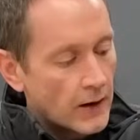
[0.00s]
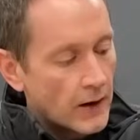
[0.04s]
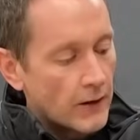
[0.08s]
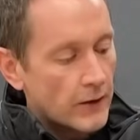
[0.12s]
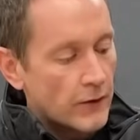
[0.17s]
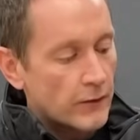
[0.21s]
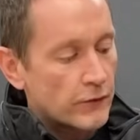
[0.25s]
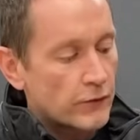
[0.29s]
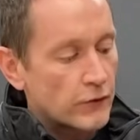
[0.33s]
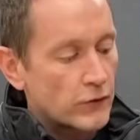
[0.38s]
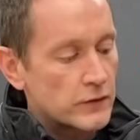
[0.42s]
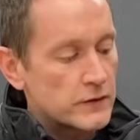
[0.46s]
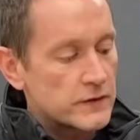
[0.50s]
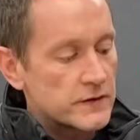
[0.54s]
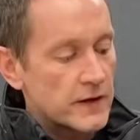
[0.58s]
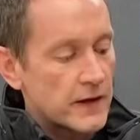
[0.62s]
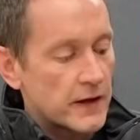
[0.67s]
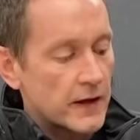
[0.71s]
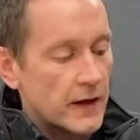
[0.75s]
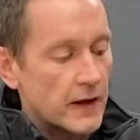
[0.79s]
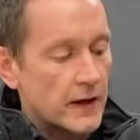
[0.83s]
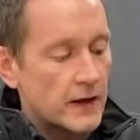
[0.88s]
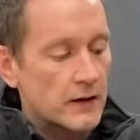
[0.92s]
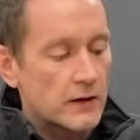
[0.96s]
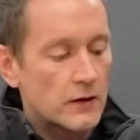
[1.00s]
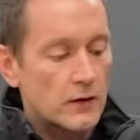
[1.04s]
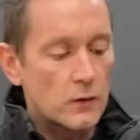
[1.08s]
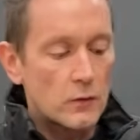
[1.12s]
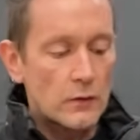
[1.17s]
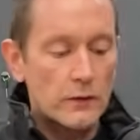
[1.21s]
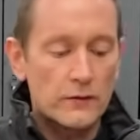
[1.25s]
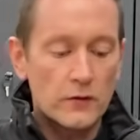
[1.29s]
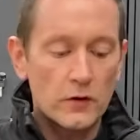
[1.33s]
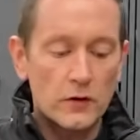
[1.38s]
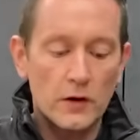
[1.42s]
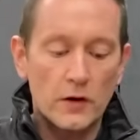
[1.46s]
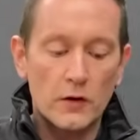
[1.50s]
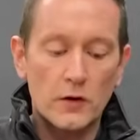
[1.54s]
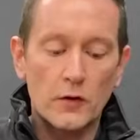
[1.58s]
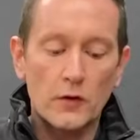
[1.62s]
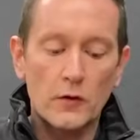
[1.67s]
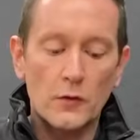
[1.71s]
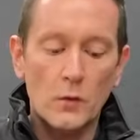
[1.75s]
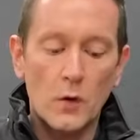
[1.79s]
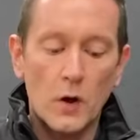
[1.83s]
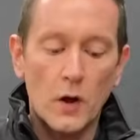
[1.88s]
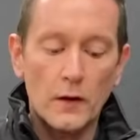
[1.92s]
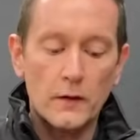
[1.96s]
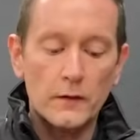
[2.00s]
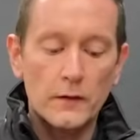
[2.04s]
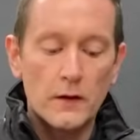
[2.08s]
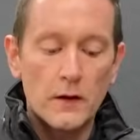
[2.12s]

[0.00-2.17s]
At the front here we've got another one,